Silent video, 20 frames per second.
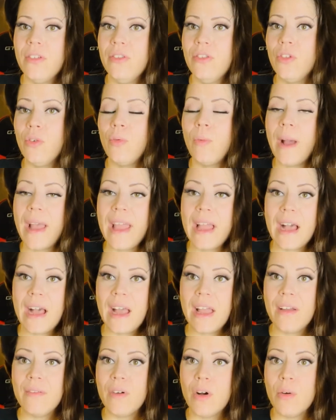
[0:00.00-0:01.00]
the way I
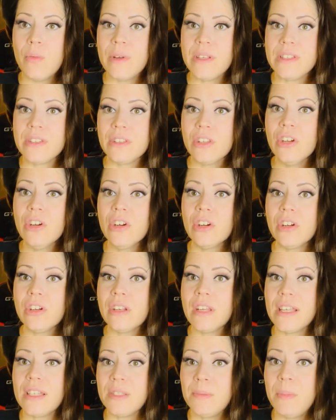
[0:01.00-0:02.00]
have always learned
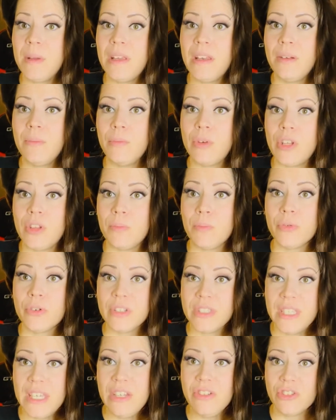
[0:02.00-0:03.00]
has been with
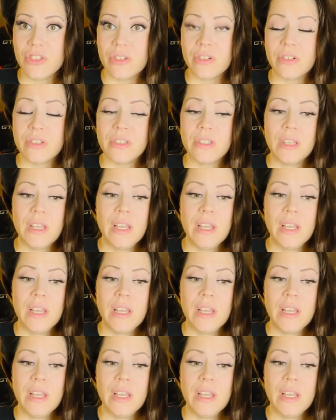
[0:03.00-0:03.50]
procedures.